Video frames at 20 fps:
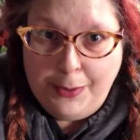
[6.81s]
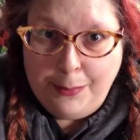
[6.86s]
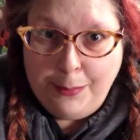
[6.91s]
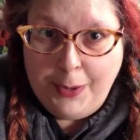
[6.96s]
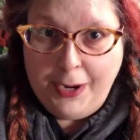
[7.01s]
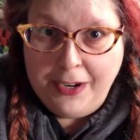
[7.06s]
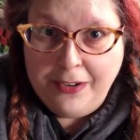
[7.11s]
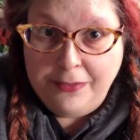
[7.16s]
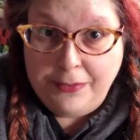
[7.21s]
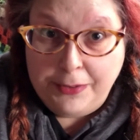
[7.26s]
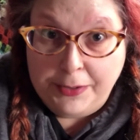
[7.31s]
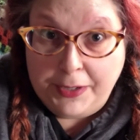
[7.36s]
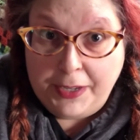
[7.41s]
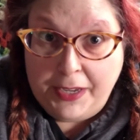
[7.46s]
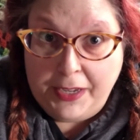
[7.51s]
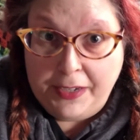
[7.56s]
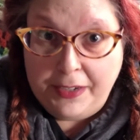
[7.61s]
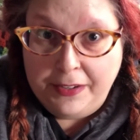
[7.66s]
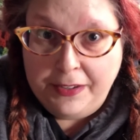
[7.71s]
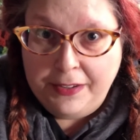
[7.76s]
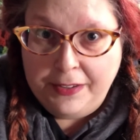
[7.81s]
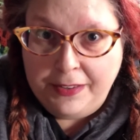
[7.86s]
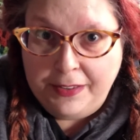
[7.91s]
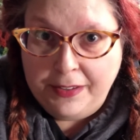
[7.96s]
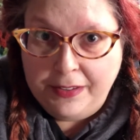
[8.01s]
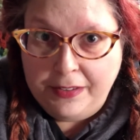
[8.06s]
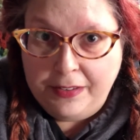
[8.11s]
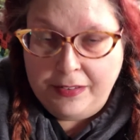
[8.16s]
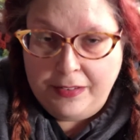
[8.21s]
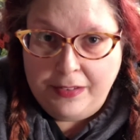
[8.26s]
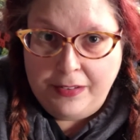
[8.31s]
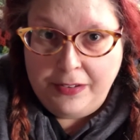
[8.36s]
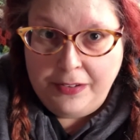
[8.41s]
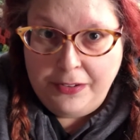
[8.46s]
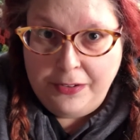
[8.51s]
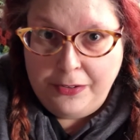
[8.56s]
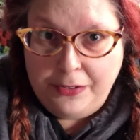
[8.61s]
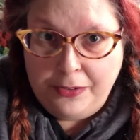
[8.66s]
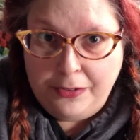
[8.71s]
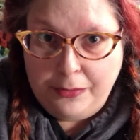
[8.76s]
bifurcate this
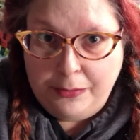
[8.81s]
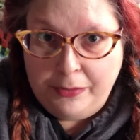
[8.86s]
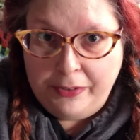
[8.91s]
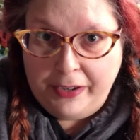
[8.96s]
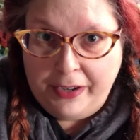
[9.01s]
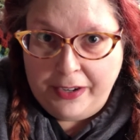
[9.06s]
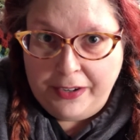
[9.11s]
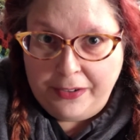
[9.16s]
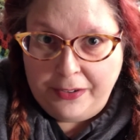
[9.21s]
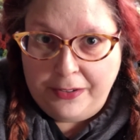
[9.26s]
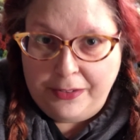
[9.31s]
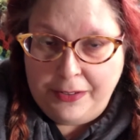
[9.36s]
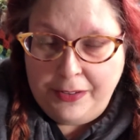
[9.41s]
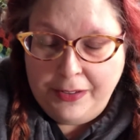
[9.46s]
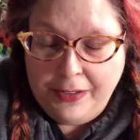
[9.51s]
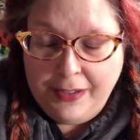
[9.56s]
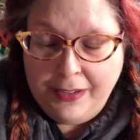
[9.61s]
YouTube channel,